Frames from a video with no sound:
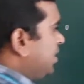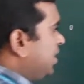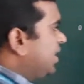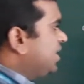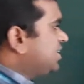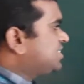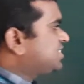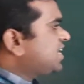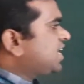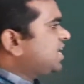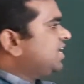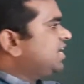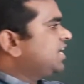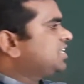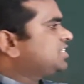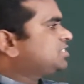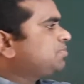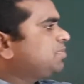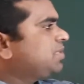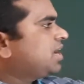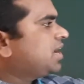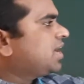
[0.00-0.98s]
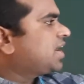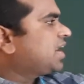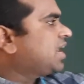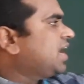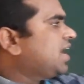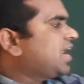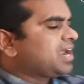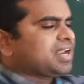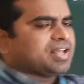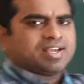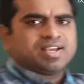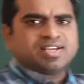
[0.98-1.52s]
HI, HBr
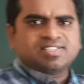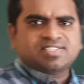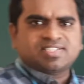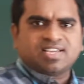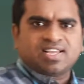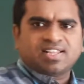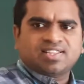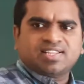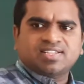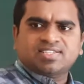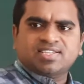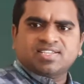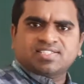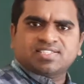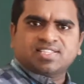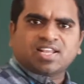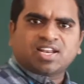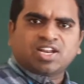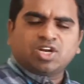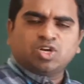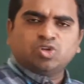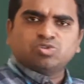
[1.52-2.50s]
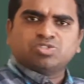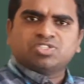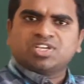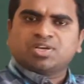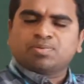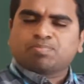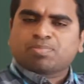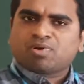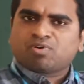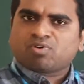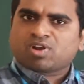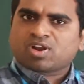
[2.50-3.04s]
and HCl. This is the
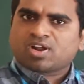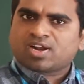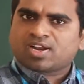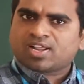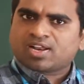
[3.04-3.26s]
reducing power